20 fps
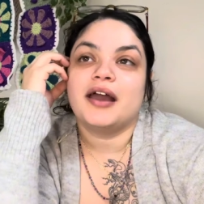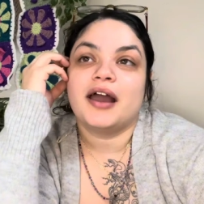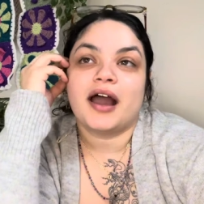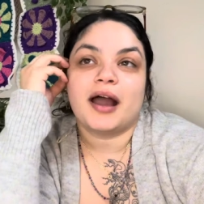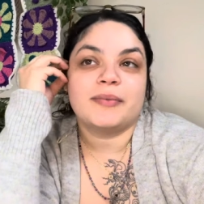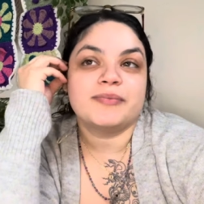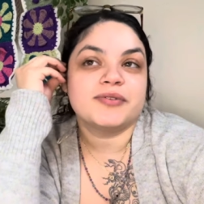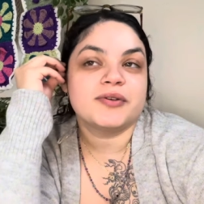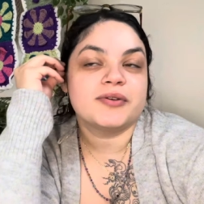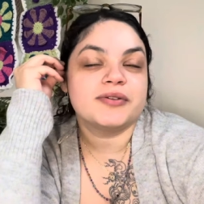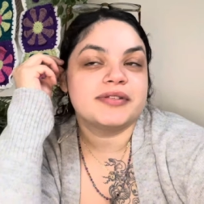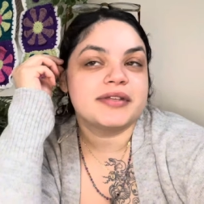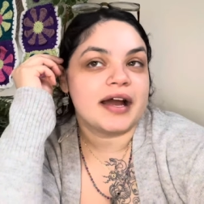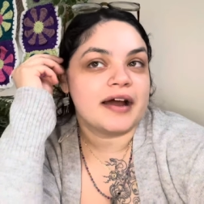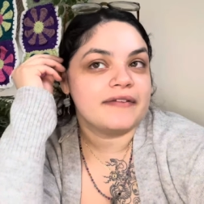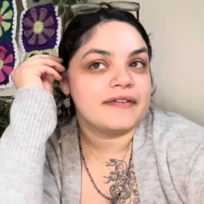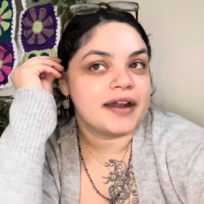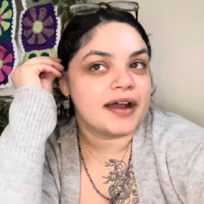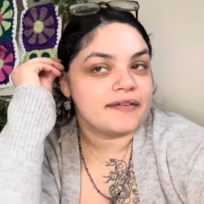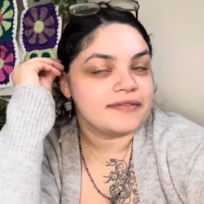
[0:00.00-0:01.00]
I'm so
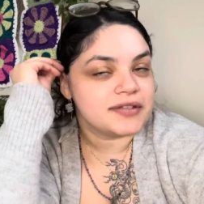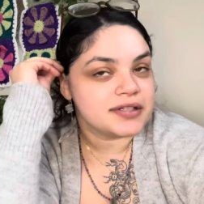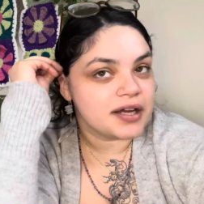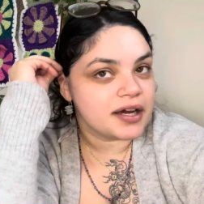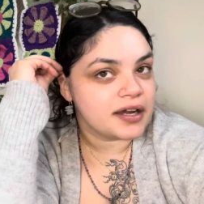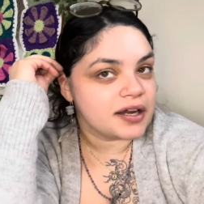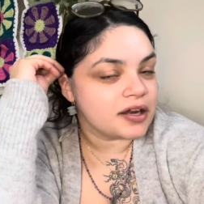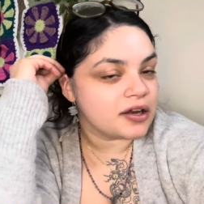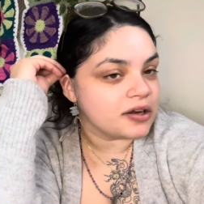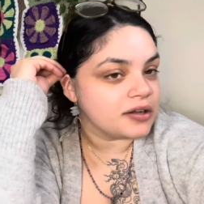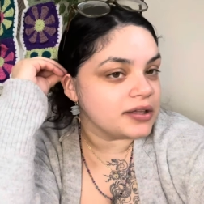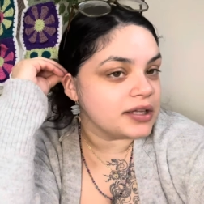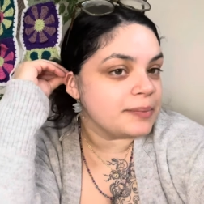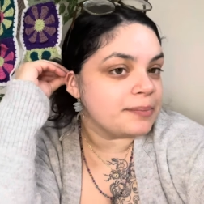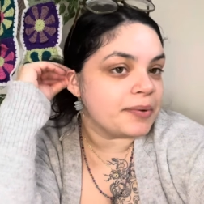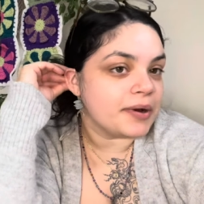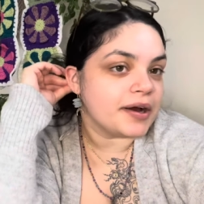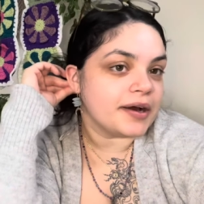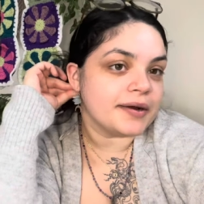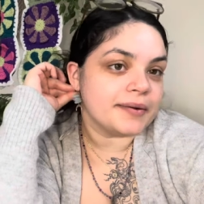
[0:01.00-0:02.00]
sad that I have to cut it early,
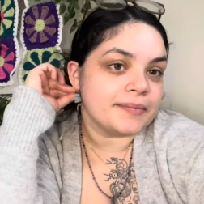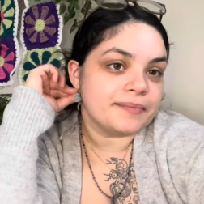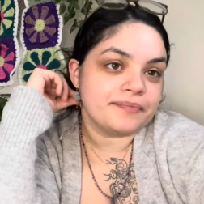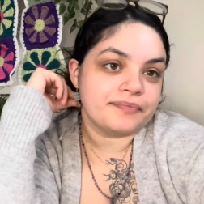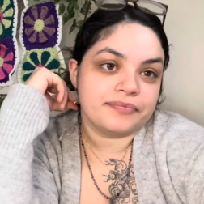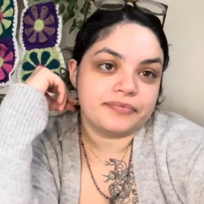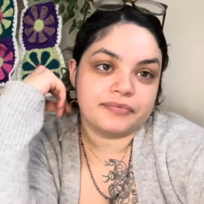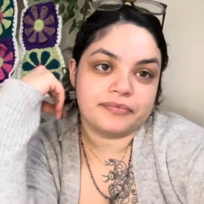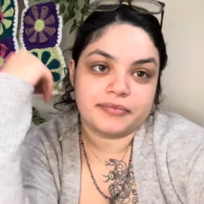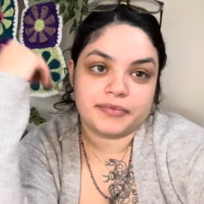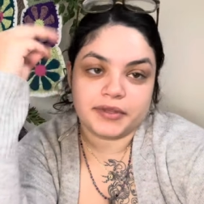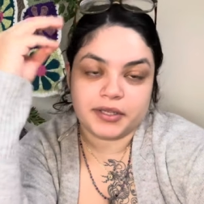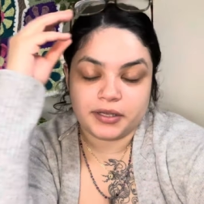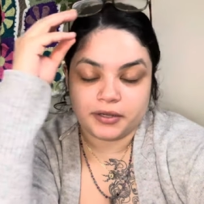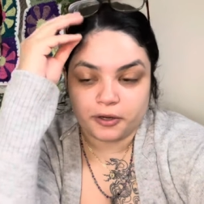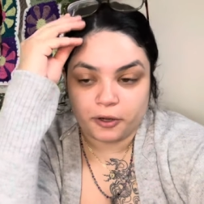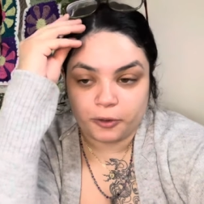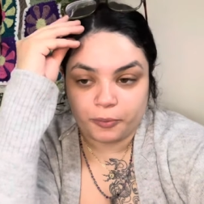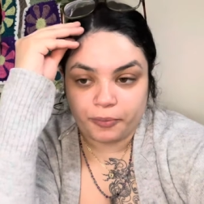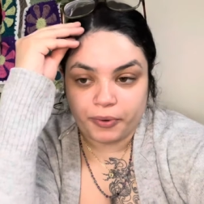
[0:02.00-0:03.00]
but you
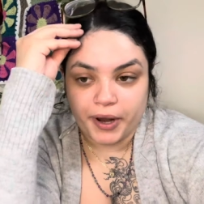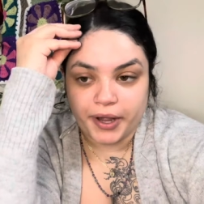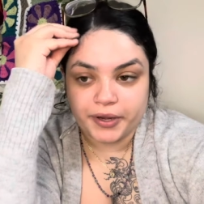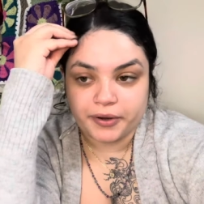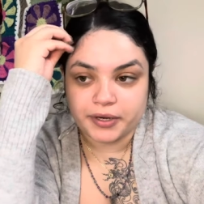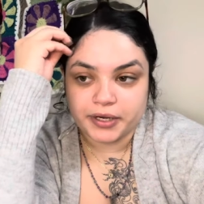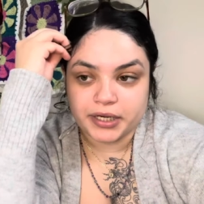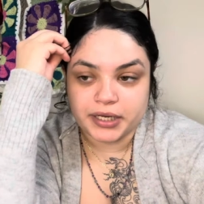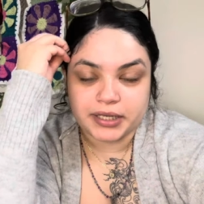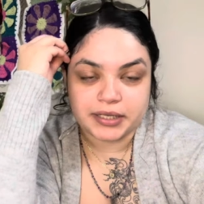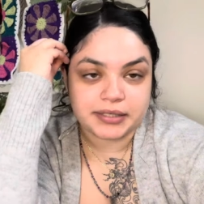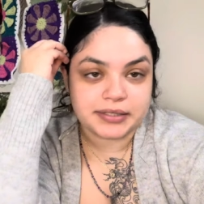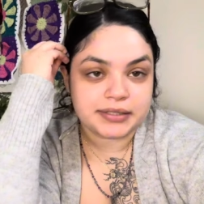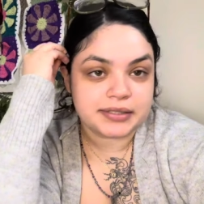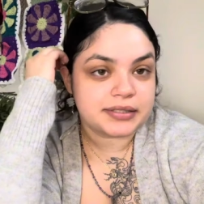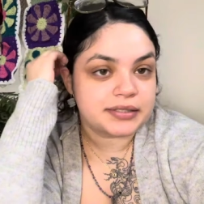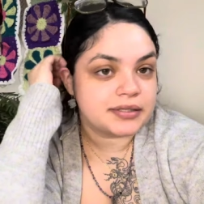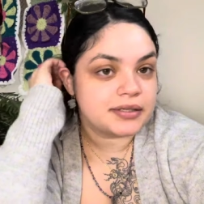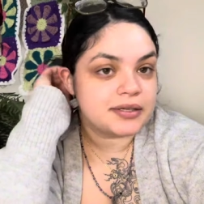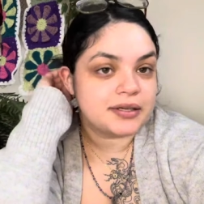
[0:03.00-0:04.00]
know,
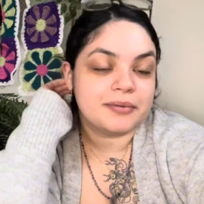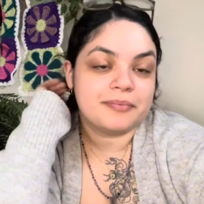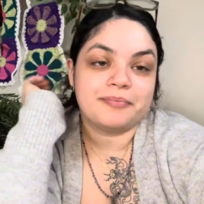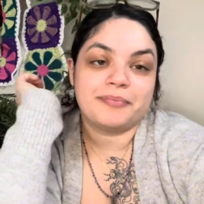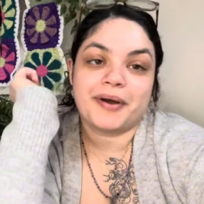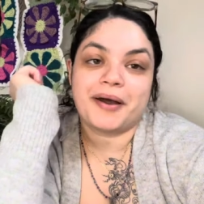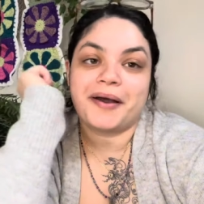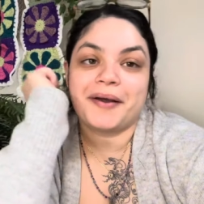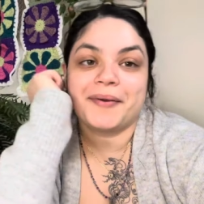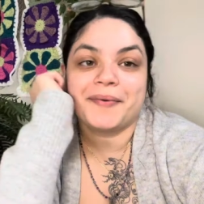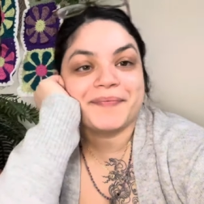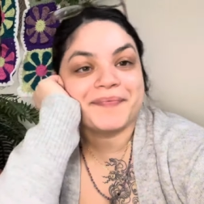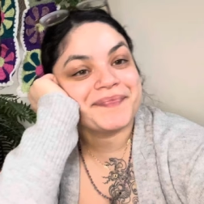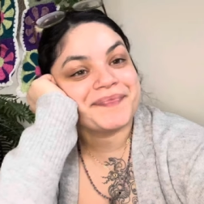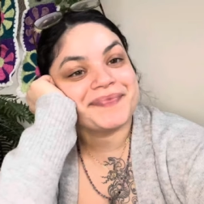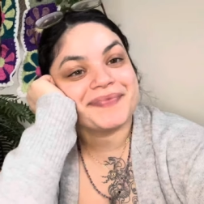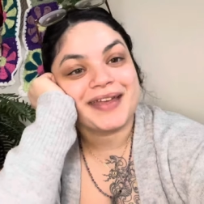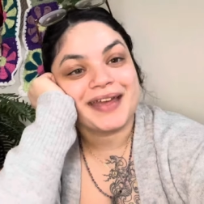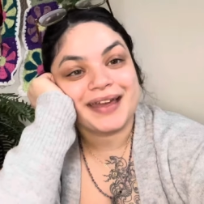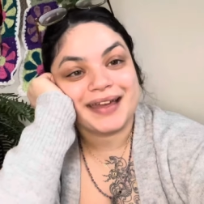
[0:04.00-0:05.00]
priorities. But
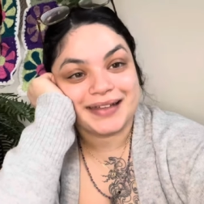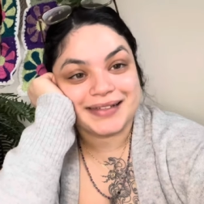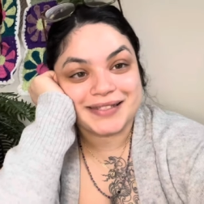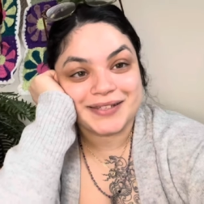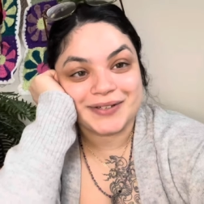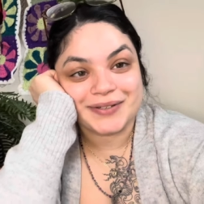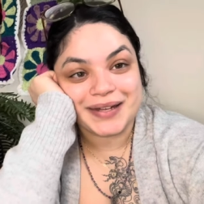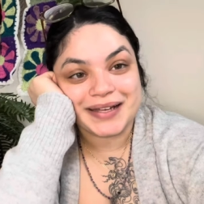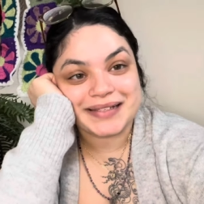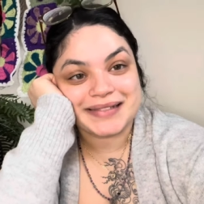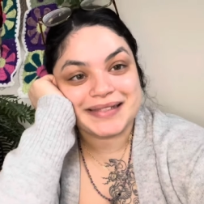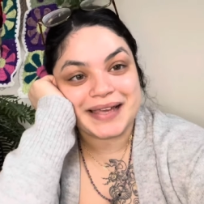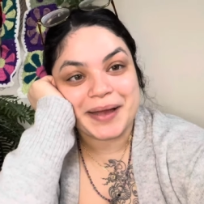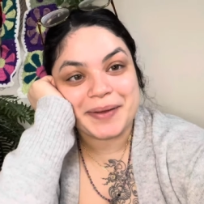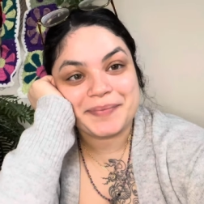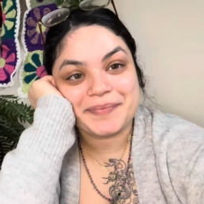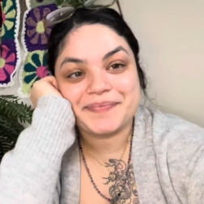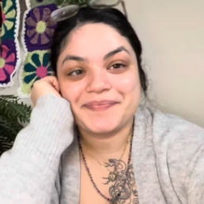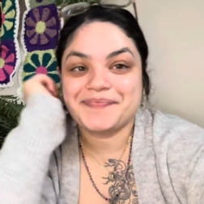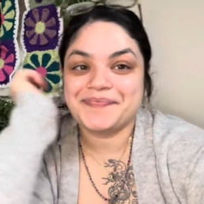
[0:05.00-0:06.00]
until next
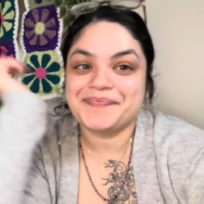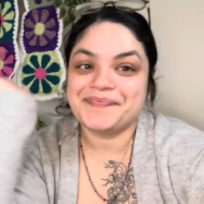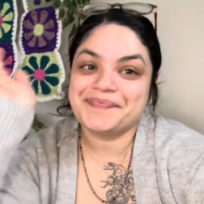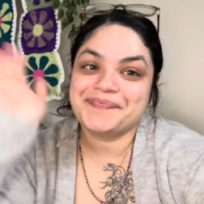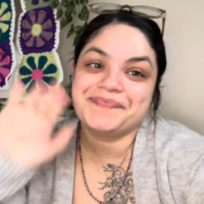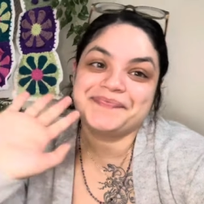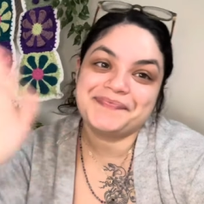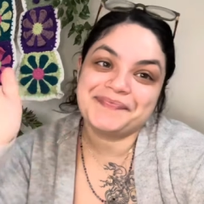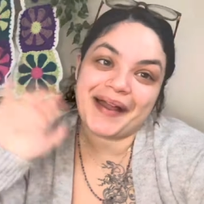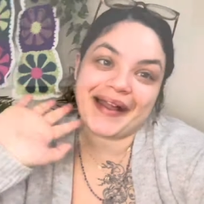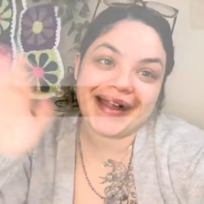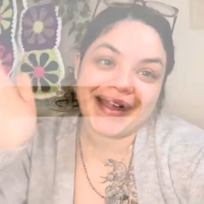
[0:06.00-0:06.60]
time. Bye